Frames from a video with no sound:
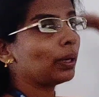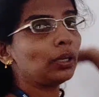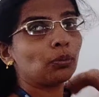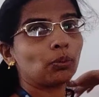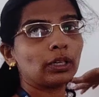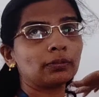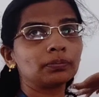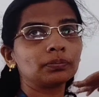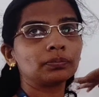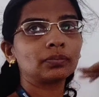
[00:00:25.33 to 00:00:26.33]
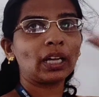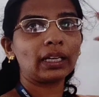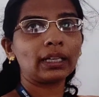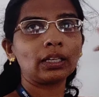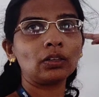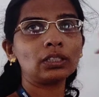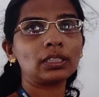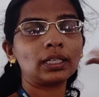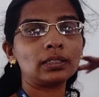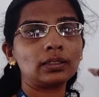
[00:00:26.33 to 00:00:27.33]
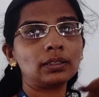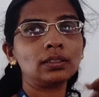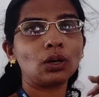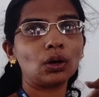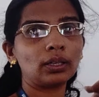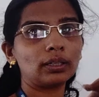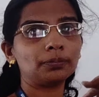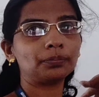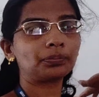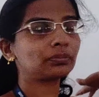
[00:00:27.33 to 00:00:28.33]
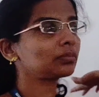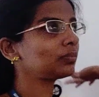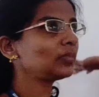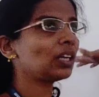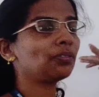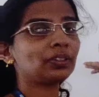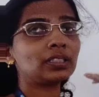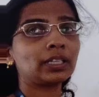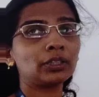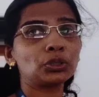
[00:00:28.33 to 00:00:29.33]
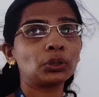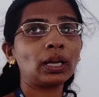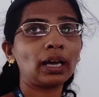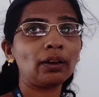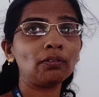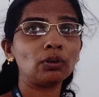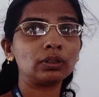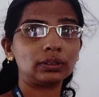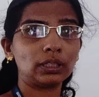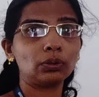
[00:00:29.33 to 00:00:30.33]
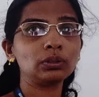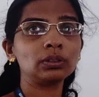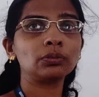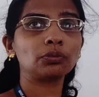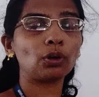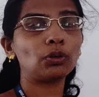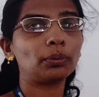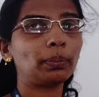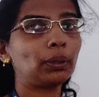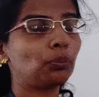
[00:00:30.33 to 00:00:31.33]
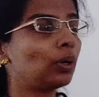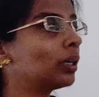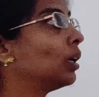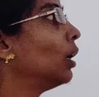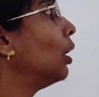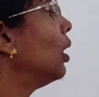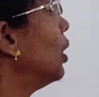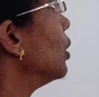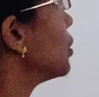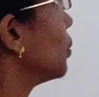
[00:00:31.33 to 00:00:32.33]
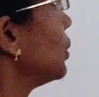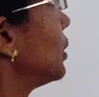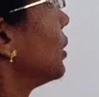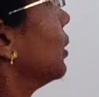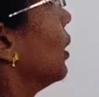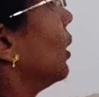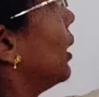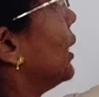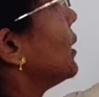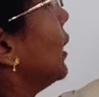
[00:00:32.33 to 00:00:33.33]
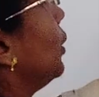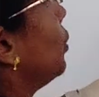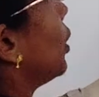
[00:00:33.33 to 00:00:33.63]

by 1. I cannot change this order. First I should have zeros followed by 1. So I tell you